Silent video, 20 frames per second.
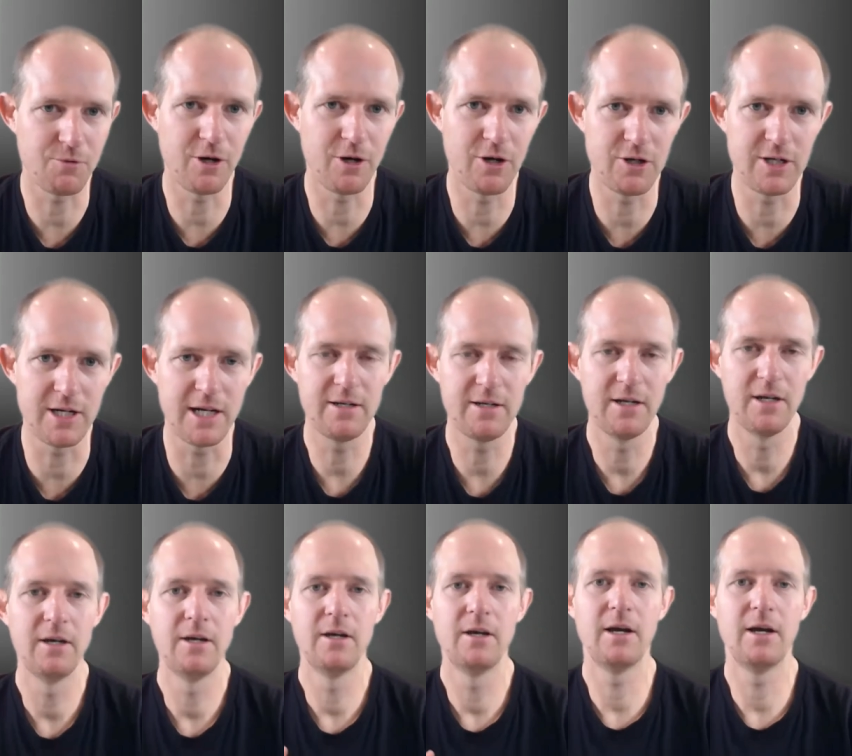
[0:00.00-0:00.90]
project,
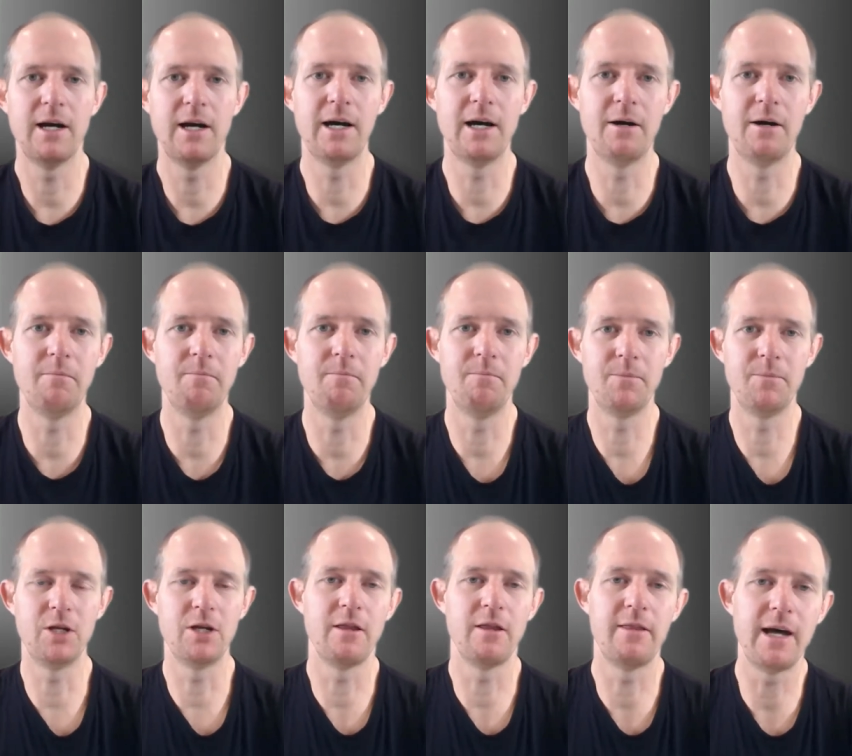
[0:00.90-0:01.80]
um,
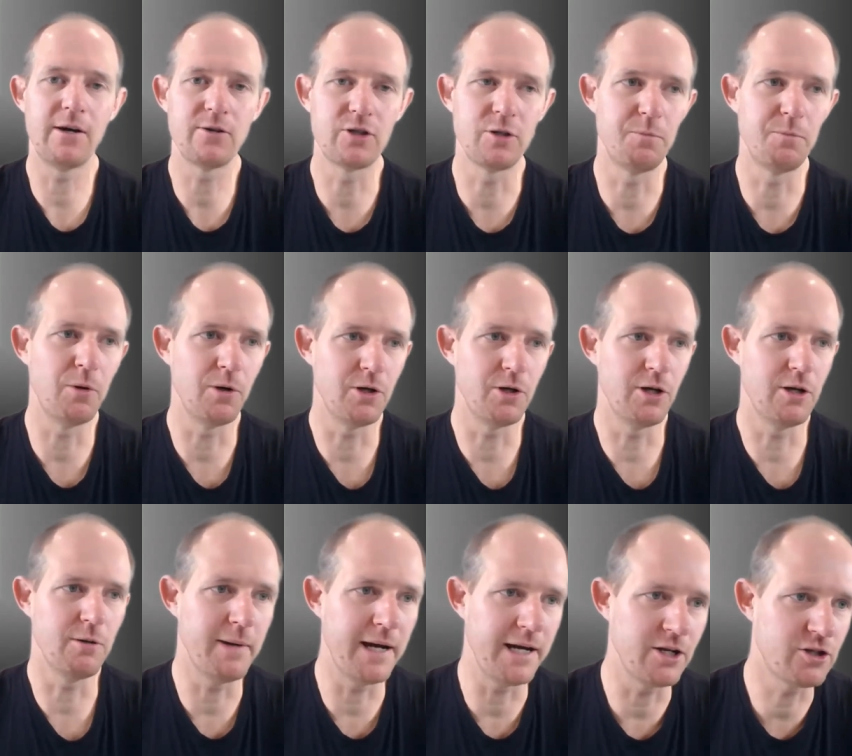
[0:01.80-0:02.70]
you know, they'll support you to
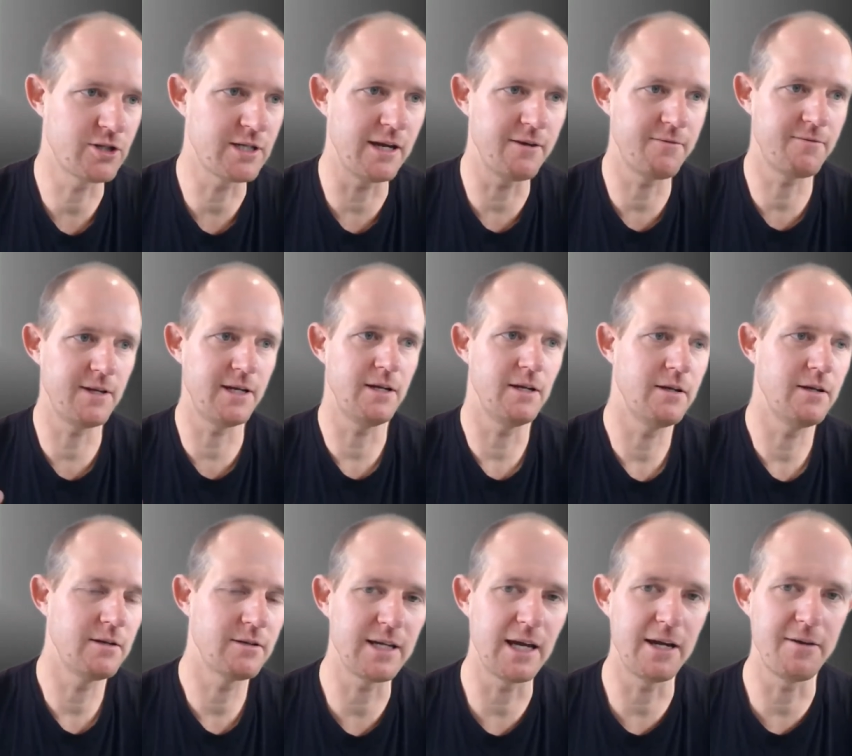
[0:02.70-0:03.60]
manage safety
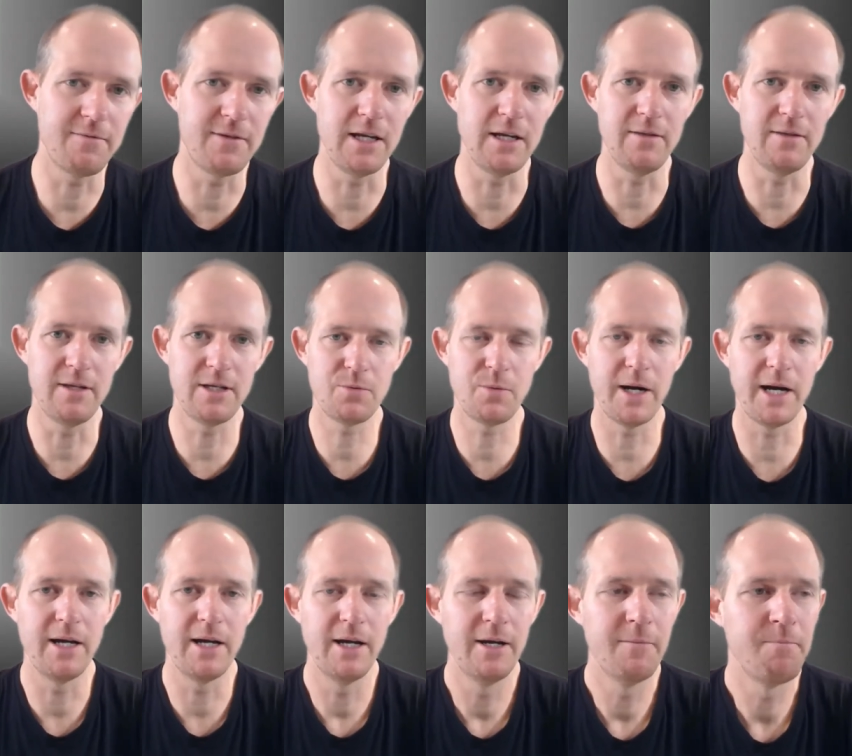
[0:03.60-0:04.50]
safety in this
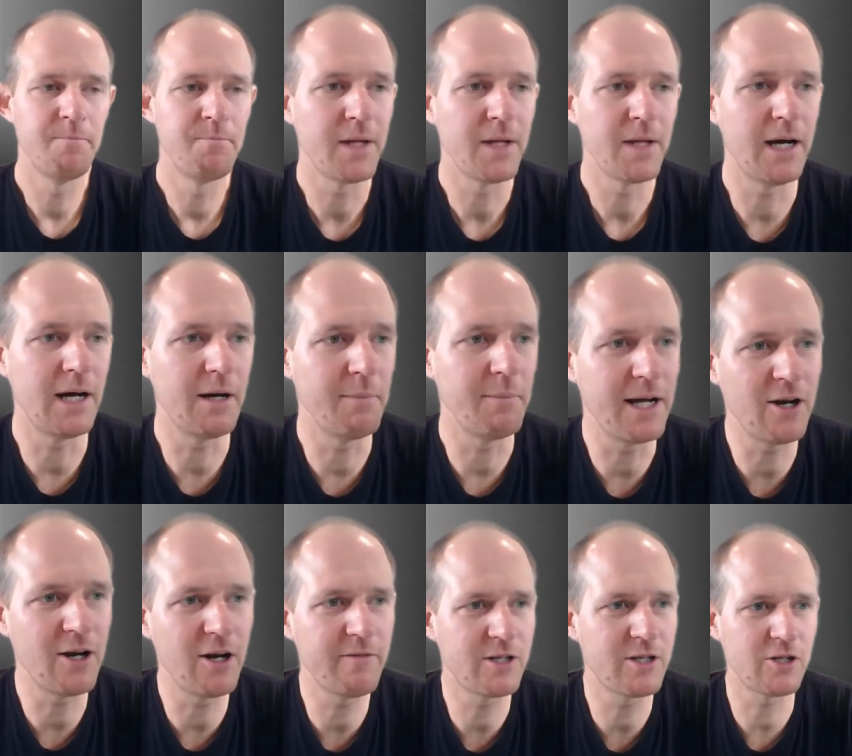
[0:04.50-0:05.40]
way. Um, and
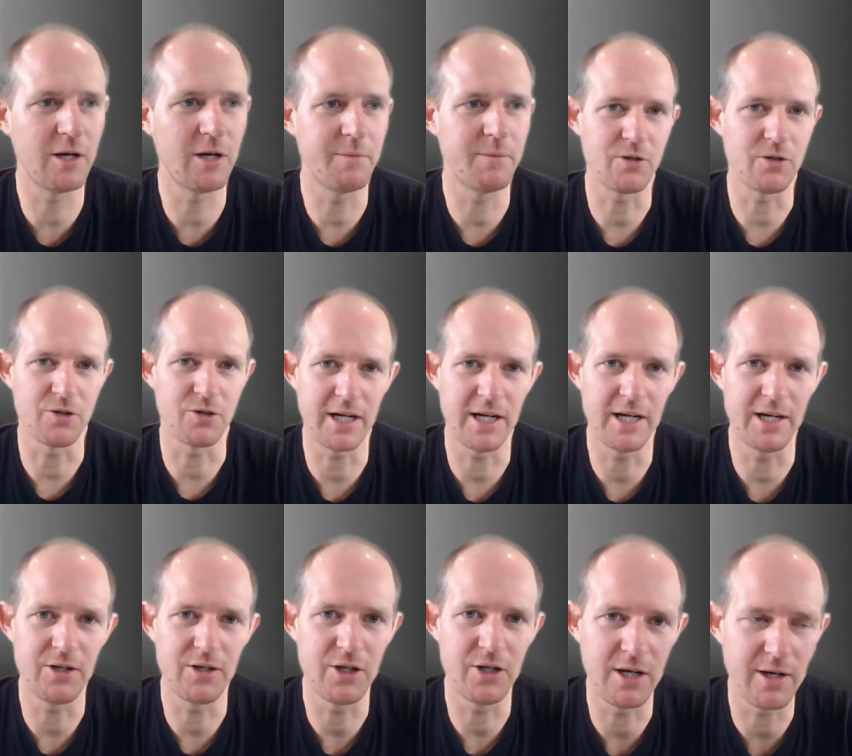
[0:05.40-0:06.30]
over time, this will
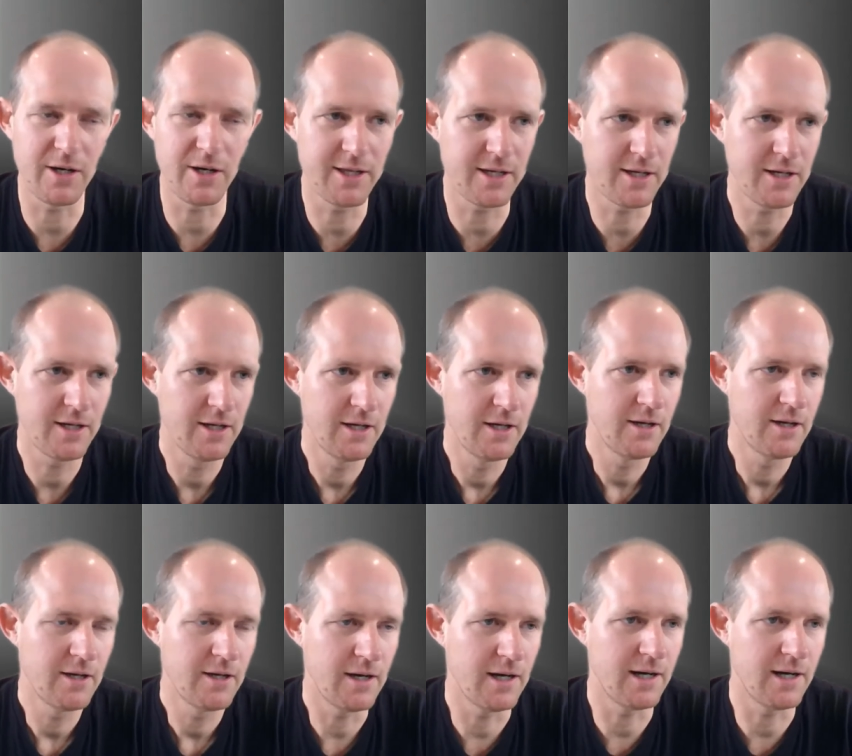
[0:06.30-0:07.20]
change. You know, I think
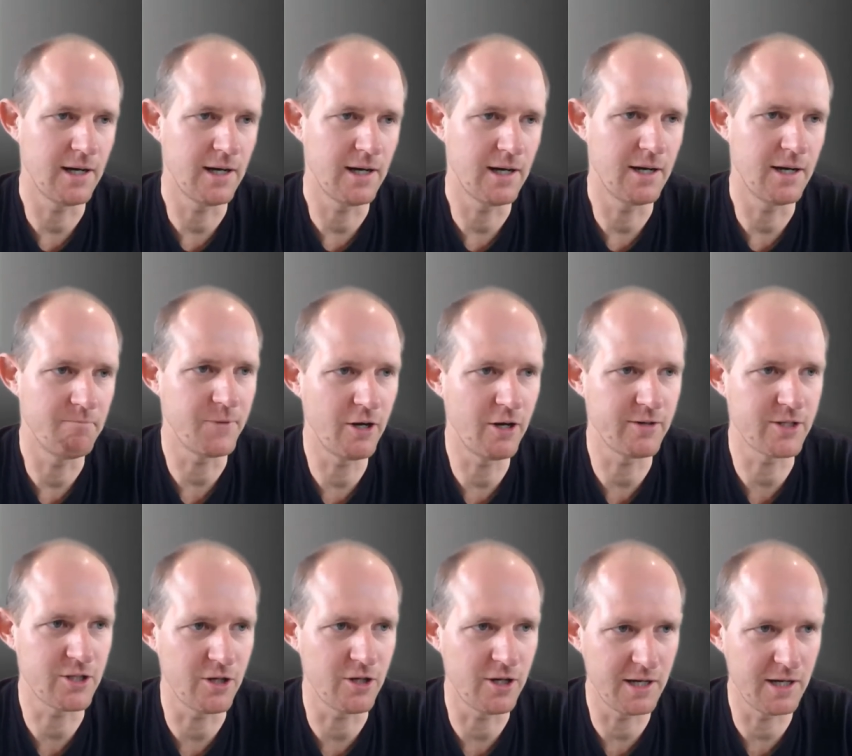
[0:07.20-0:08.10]
um,
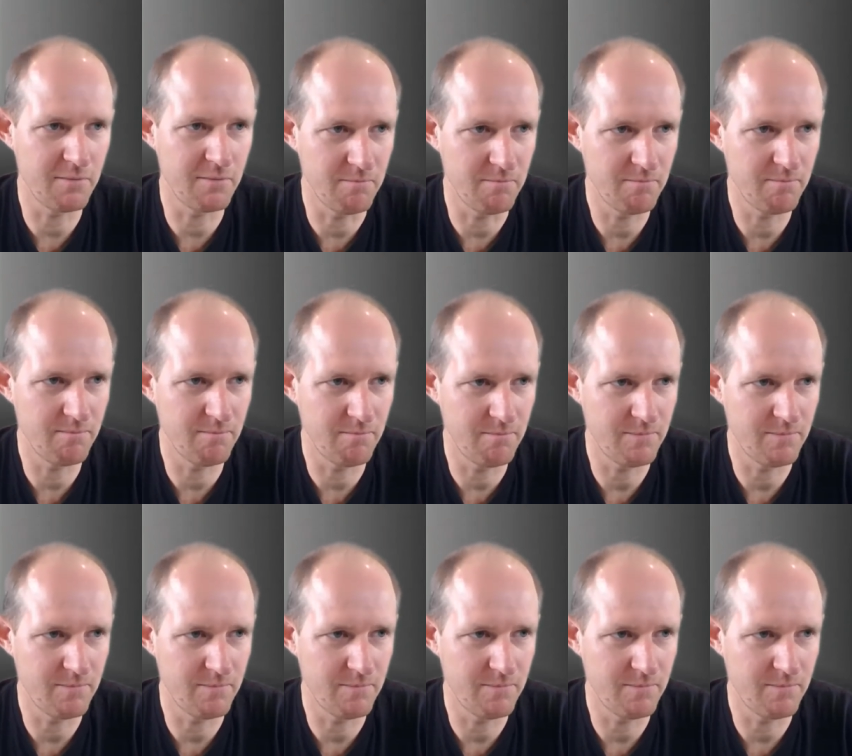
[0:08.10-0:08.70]
over time,